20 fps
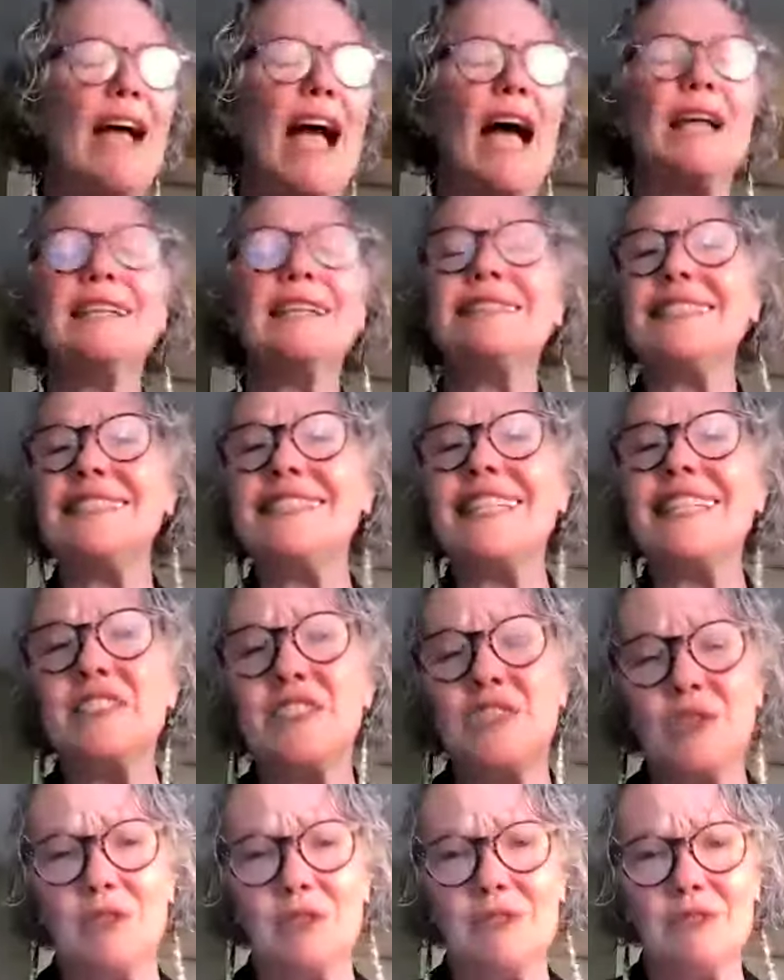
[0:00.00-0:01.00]
uh, because- it's
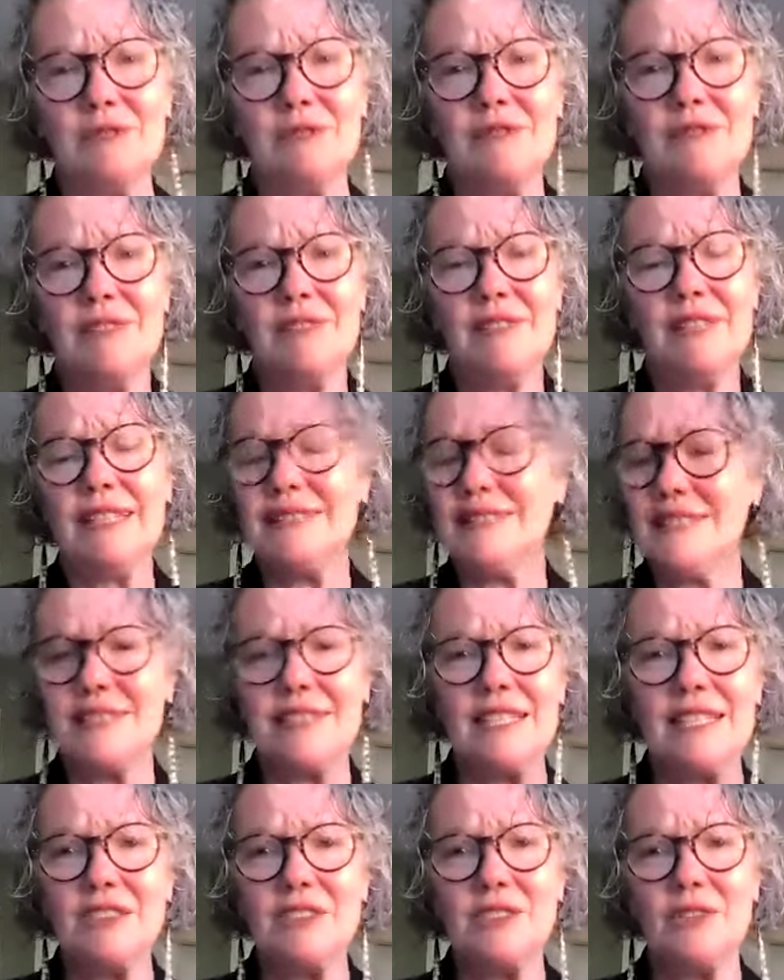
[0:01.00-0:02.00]
essential. It's
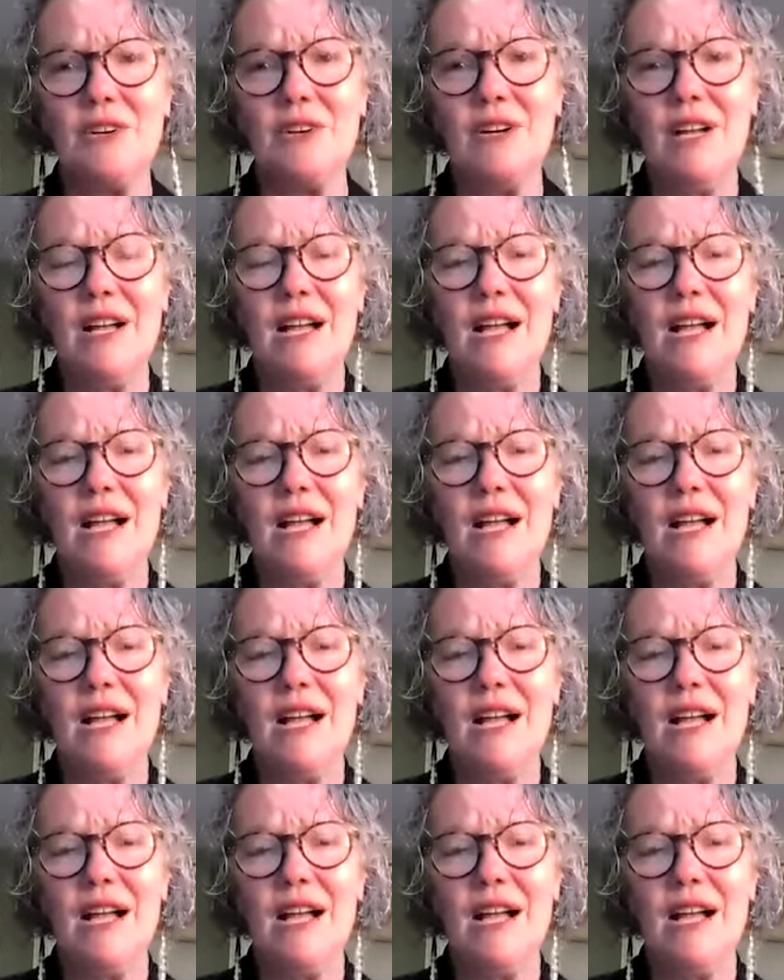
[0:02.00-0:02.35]
essential.